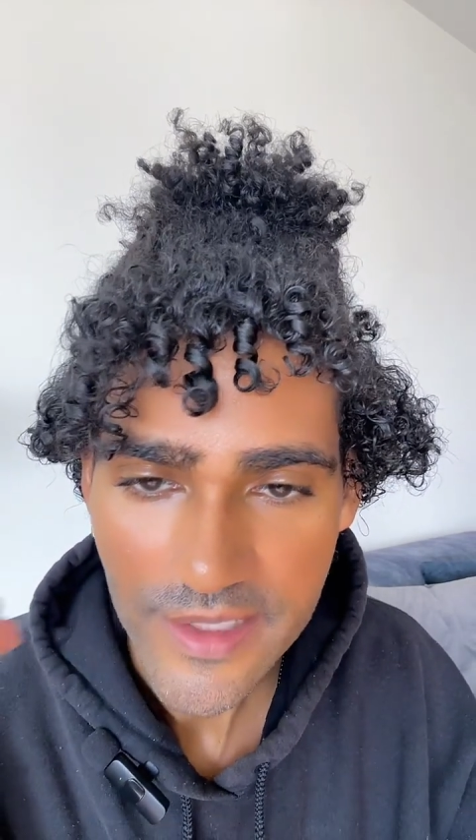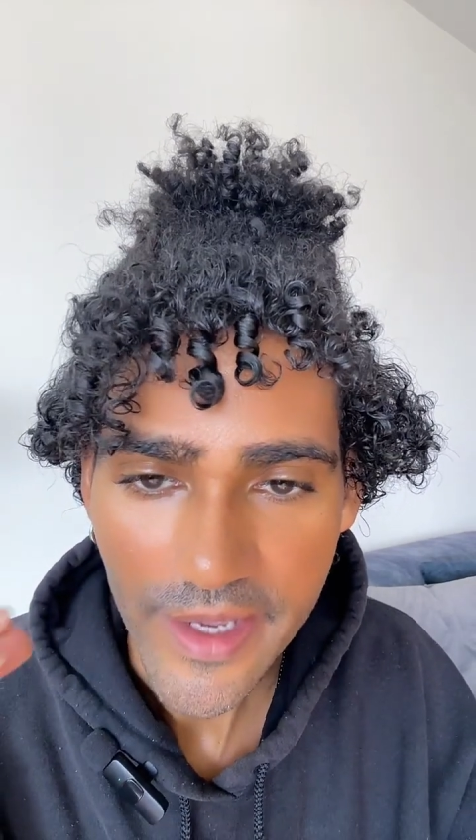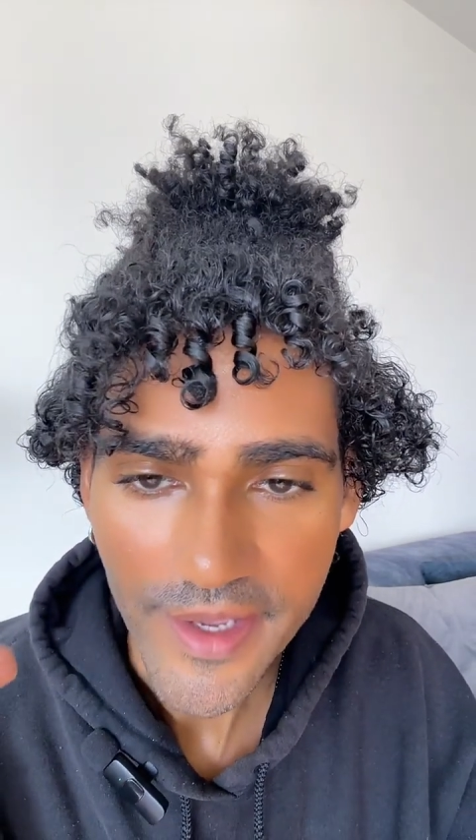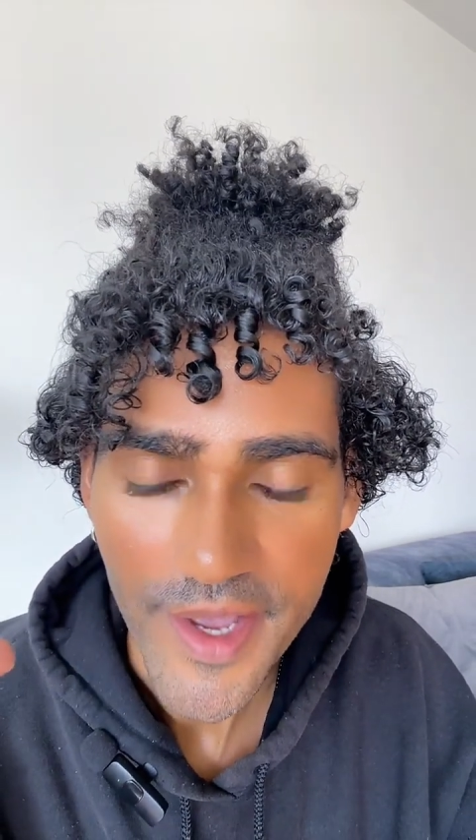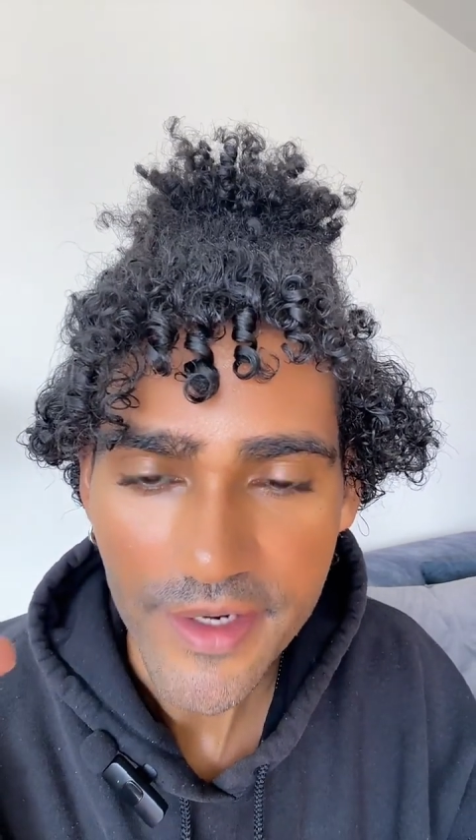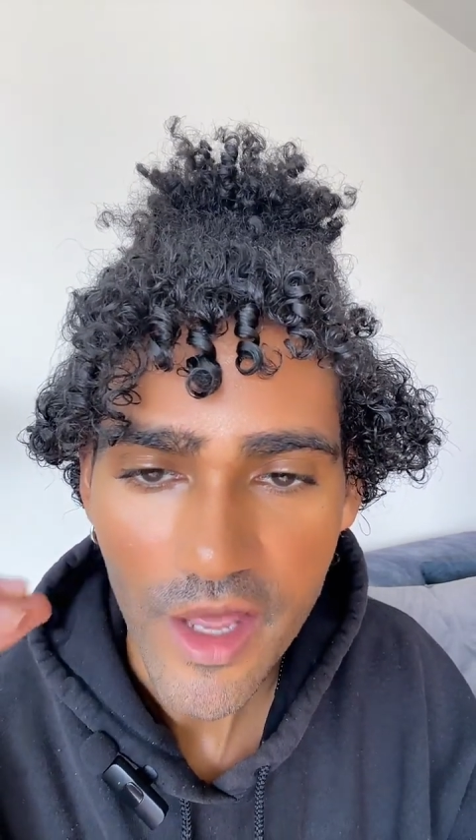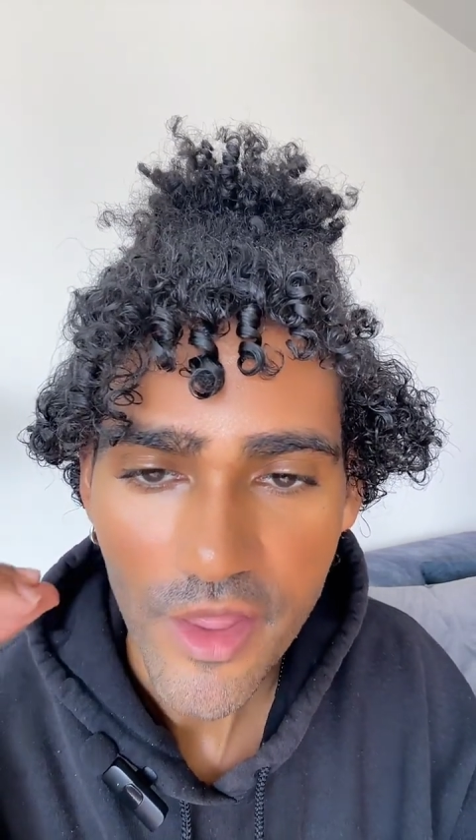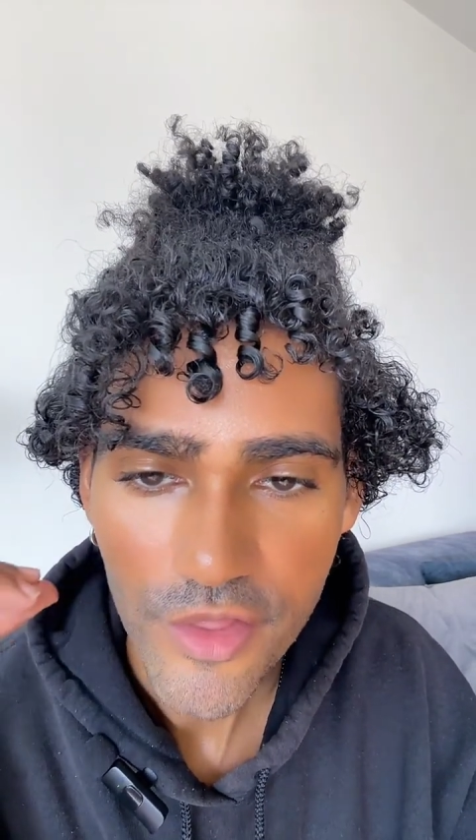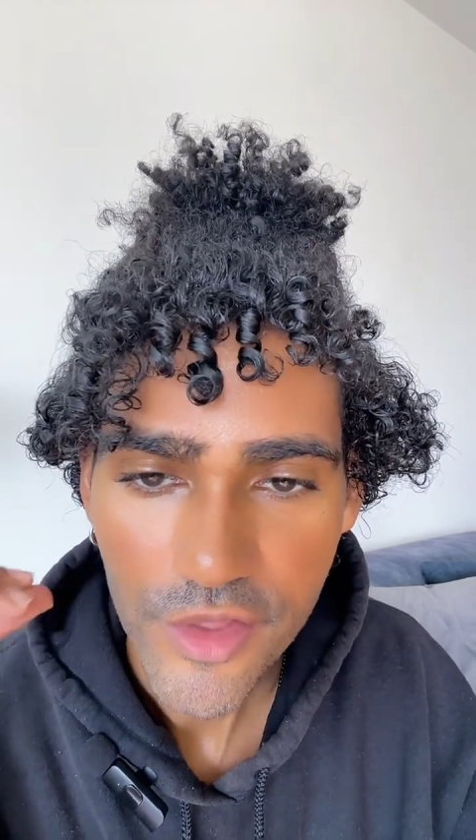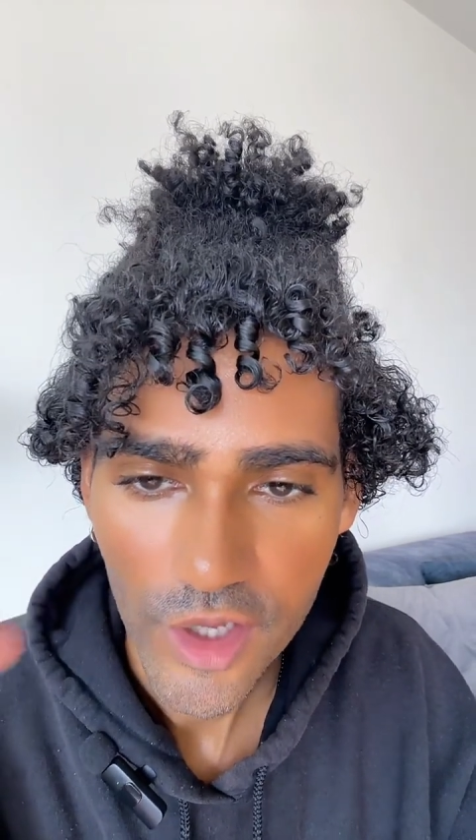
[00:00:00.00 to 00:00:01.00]
Diane,
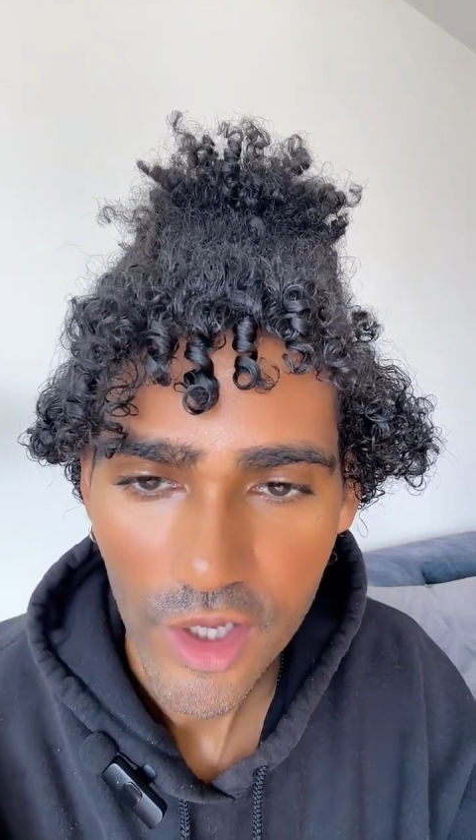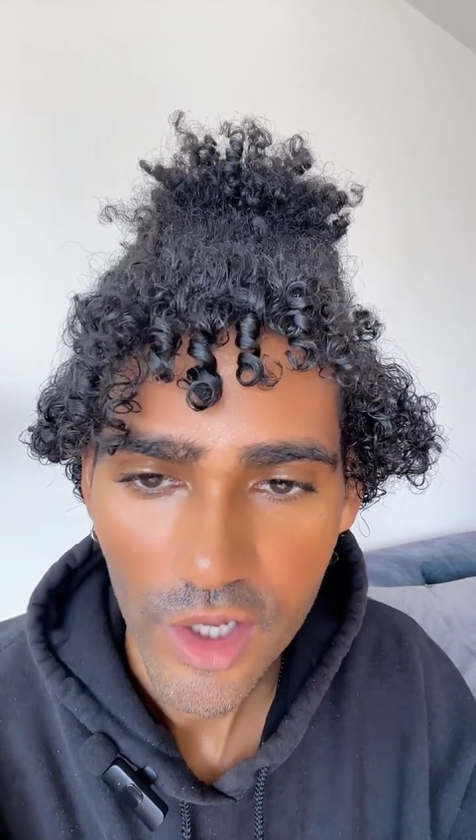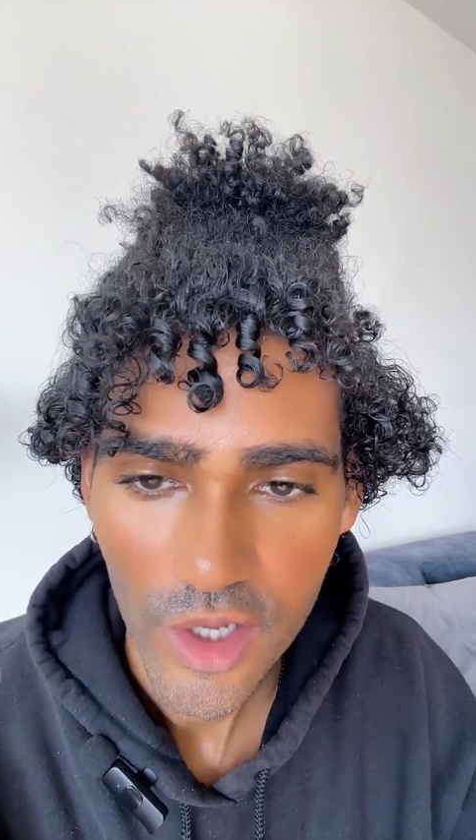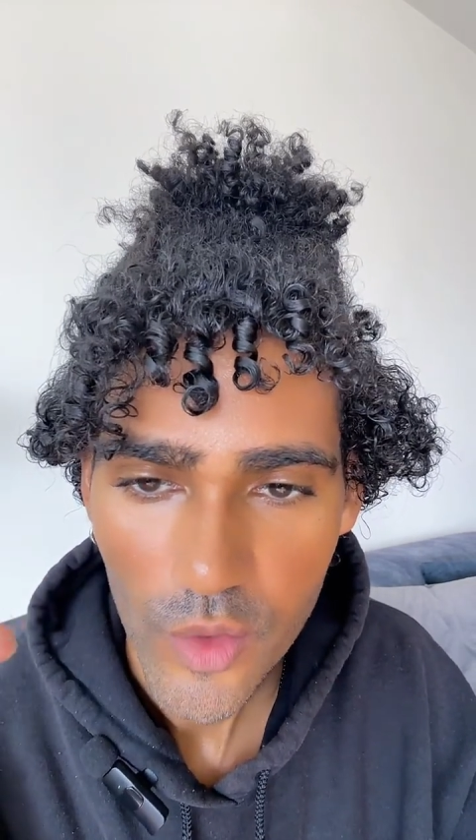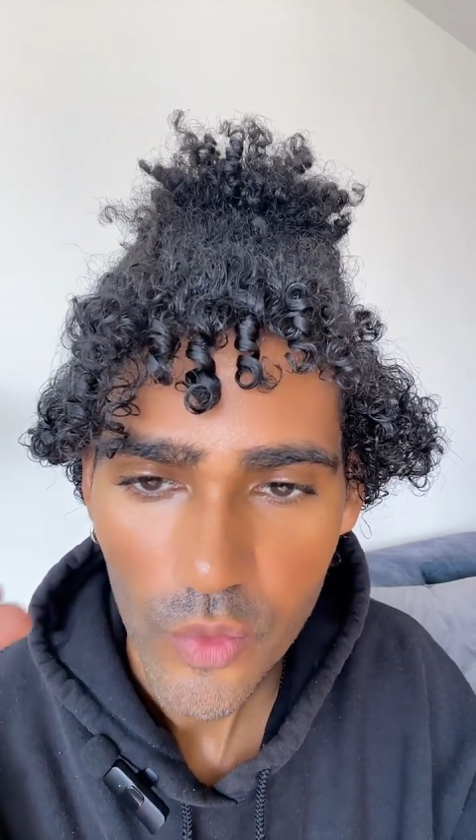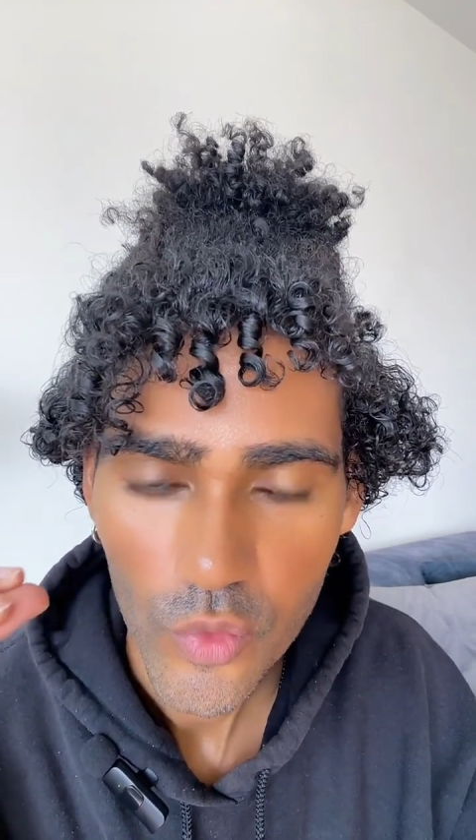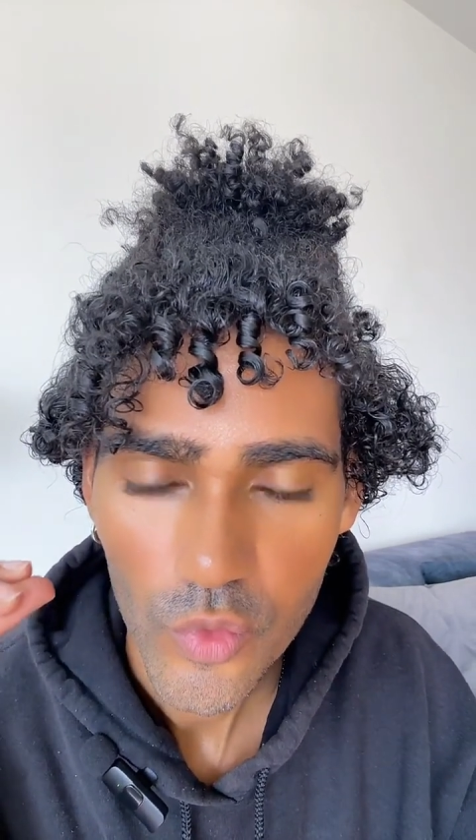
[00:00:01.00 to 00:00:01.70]
the